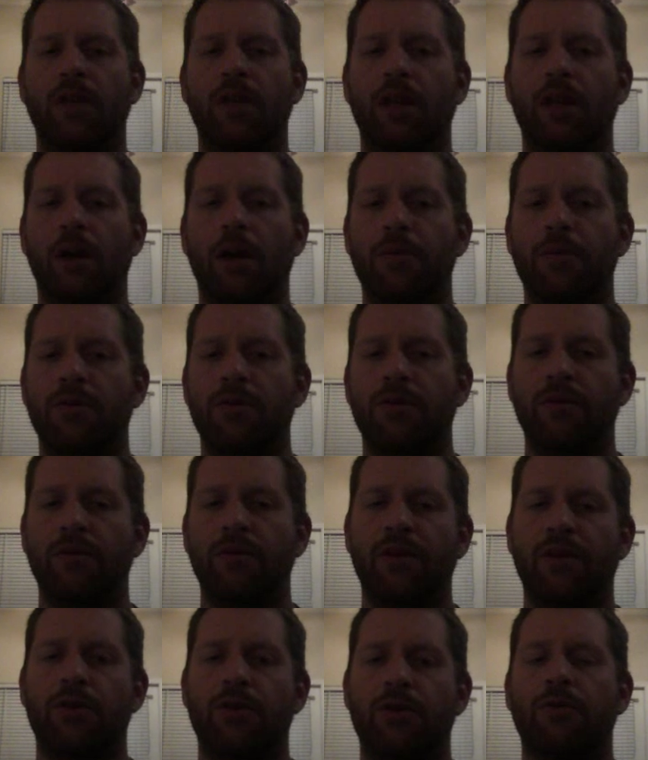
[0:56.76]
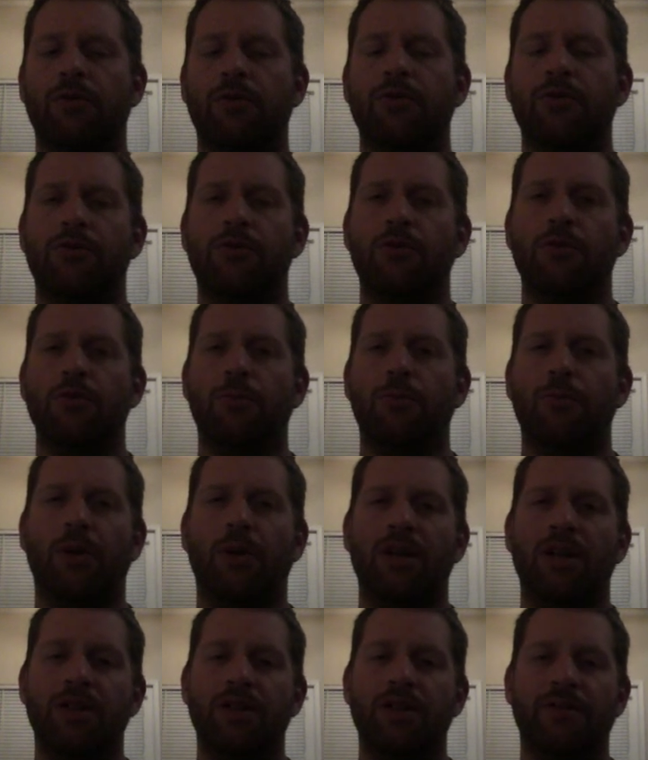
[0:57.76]
and up into the ventricles through the
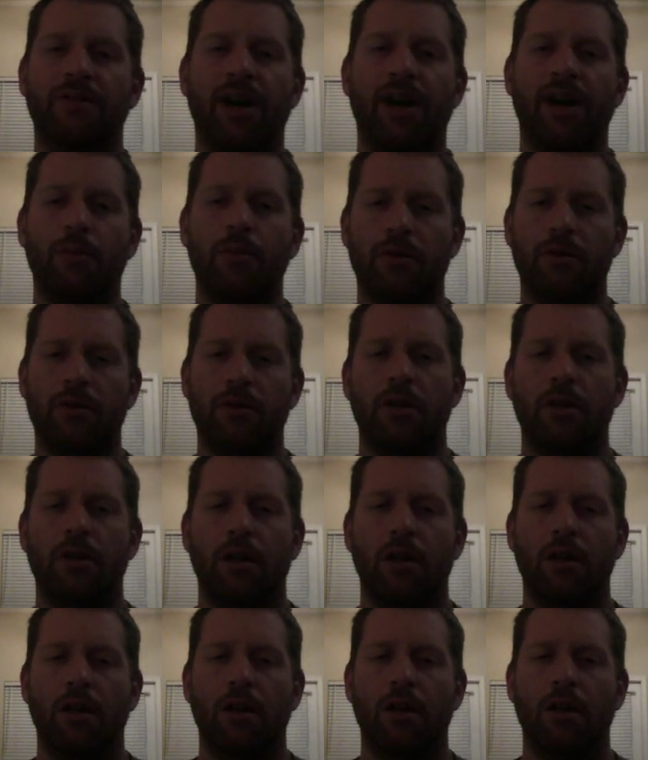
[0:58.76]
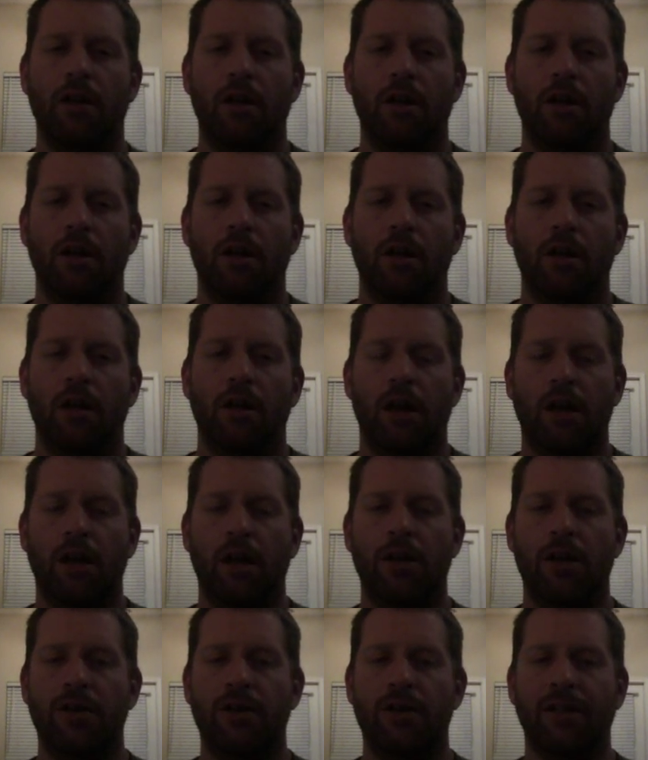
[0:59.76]
Purkinje fibers.
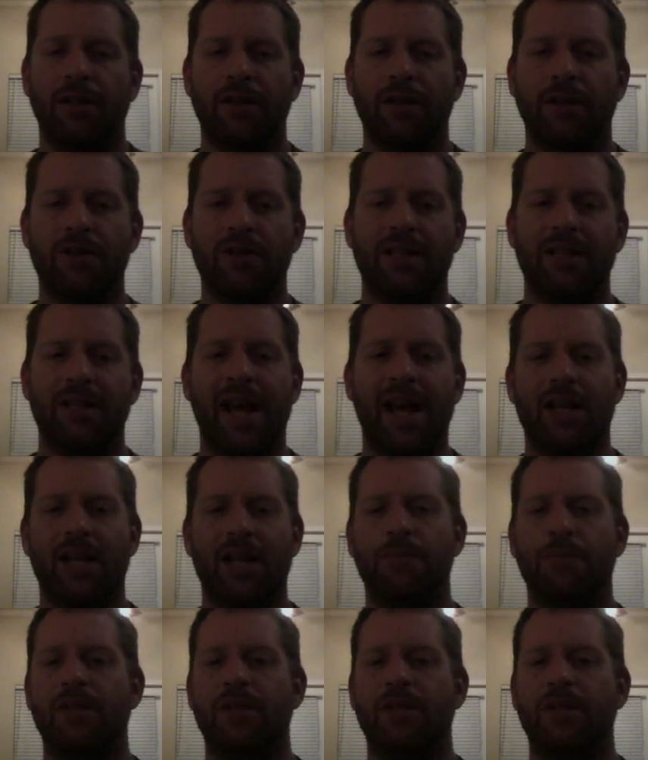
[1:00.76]
Here it delivers an action